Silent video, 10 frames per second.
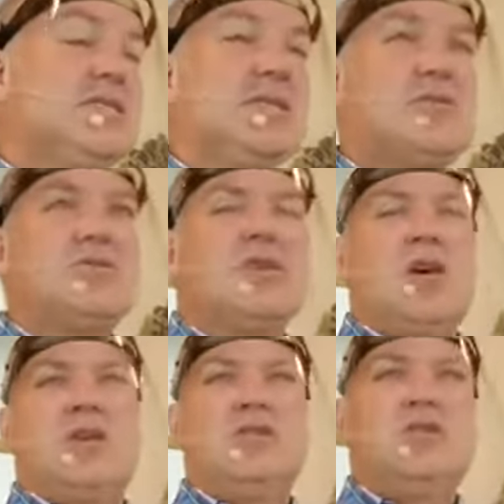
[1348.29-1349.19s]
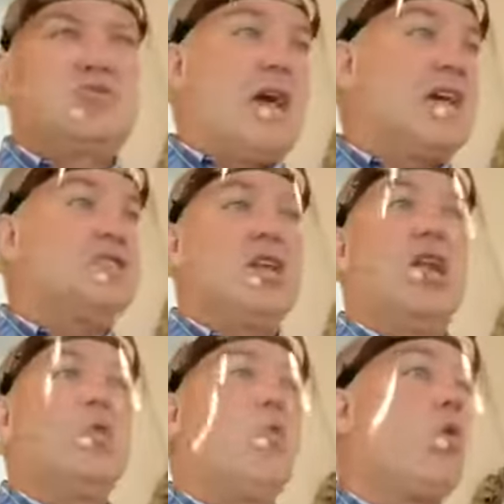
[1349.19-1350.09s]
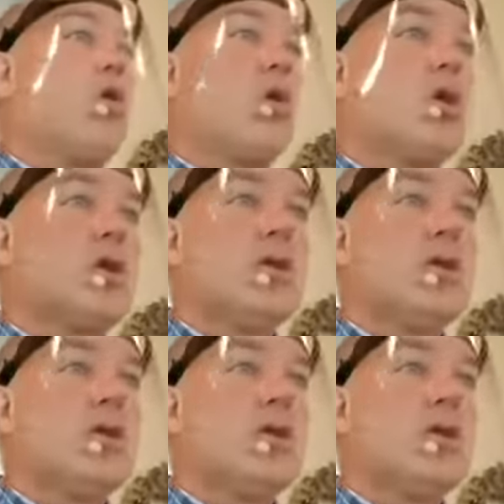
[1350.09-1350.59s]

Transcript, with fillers: there's distraction in work,